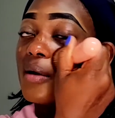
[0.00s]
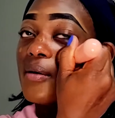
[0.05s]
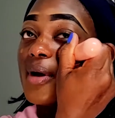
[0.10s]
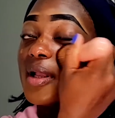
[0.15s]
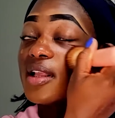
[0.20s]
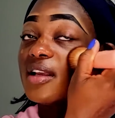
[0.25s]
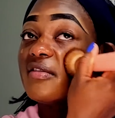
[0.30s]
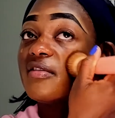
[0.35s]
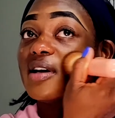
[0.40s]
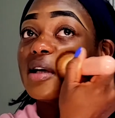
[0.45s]

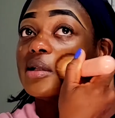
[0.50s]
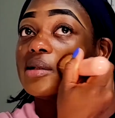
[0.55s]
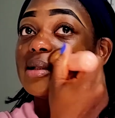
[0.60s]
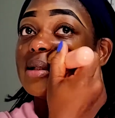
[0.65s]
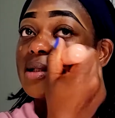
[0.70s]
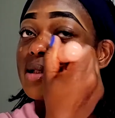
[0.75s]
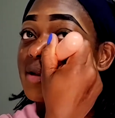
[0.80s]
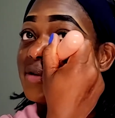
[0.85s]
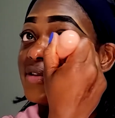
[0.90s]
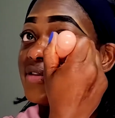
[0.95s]
Whenever I
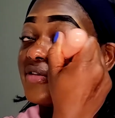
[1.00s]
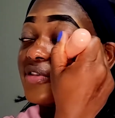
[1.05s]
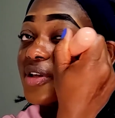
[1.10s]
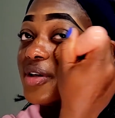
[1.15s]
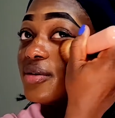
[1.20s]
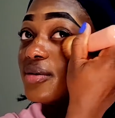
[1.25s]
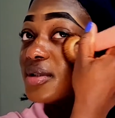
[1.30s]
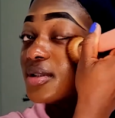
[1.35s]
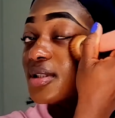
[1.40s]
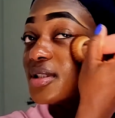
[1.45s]
do the
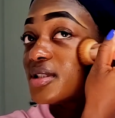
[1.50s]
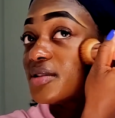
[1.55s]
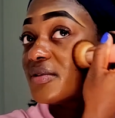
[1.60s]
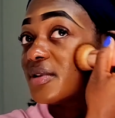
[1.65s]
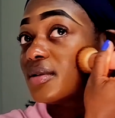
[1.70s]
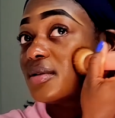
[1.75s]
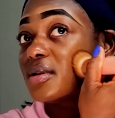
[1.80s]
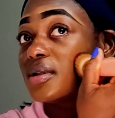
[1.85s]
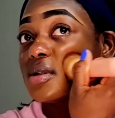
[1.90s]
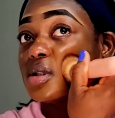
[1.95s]
review on this
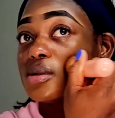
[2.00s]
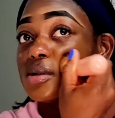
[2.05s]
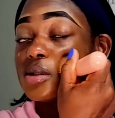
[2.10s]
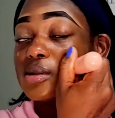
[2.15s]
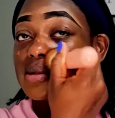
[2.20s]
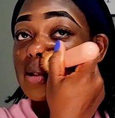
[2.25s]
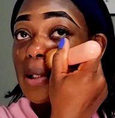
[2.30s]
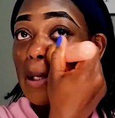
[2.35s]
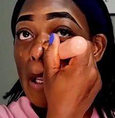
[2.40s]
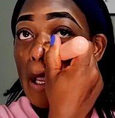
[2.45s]

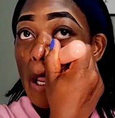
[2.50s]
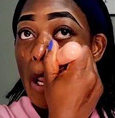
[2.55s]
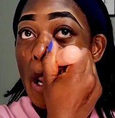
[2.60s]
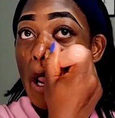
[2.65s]
foundation,